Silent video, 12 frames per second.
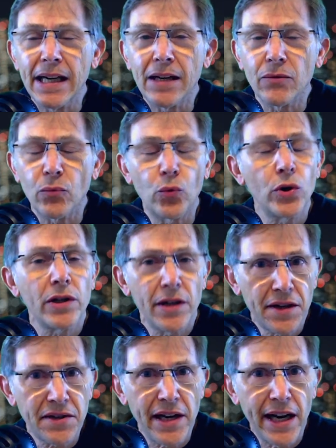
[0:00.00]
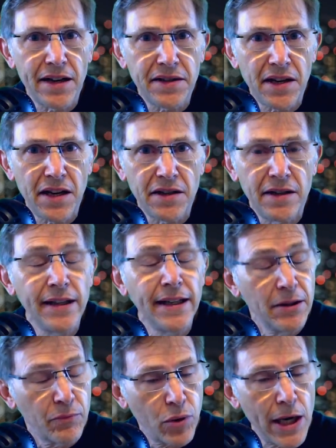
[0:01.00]
Really exciting season.
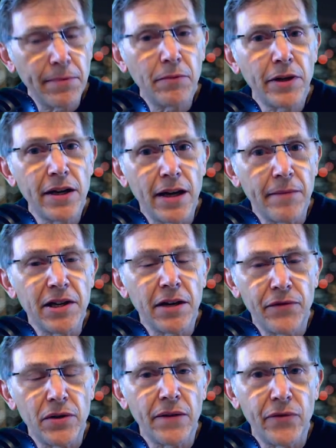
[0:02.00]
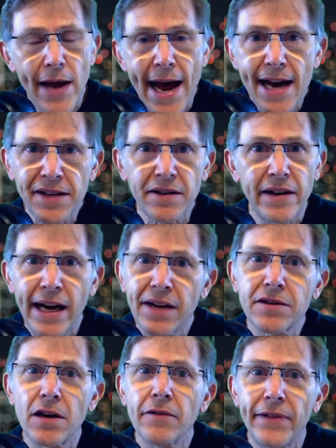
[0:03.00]
Probably, if you ask
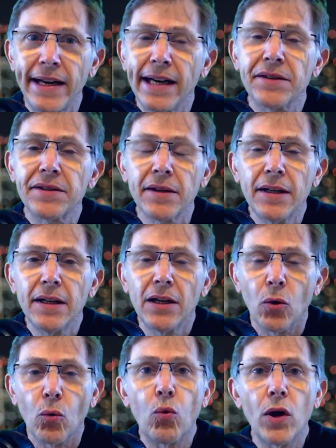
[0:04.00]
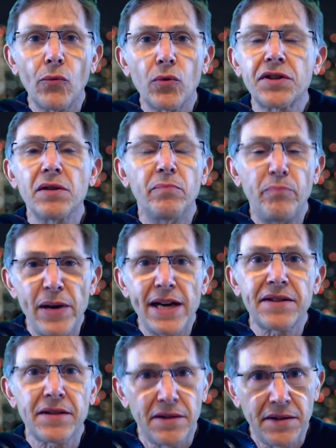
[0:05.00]
NASCAR fans what was the
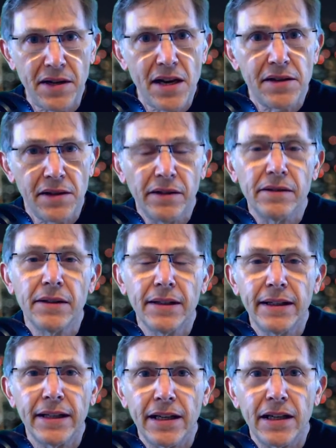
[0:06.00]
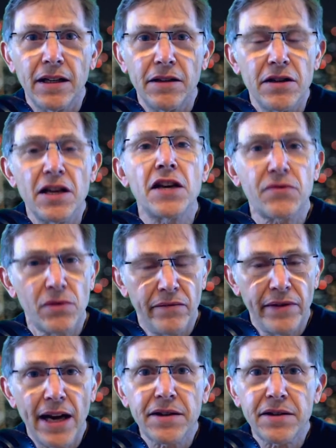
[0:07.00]
best season in the history of
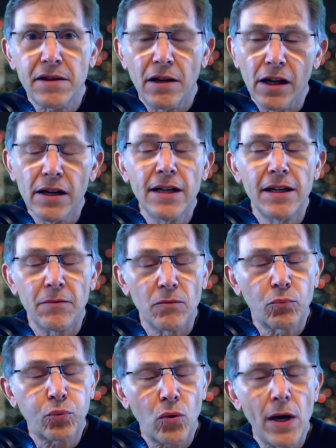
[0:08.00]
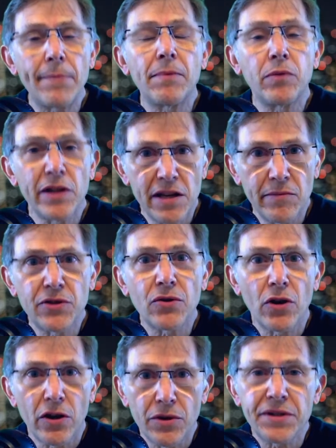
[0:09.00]
NASCAR, probably the
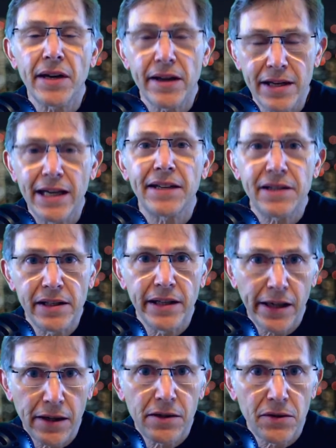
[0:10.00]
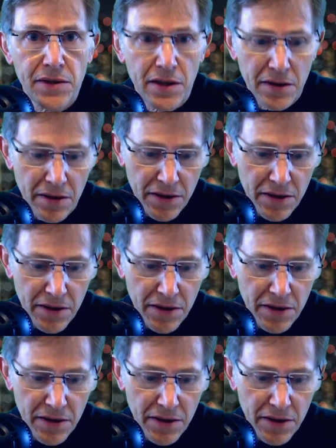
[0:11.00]
majority would say the 1992 season.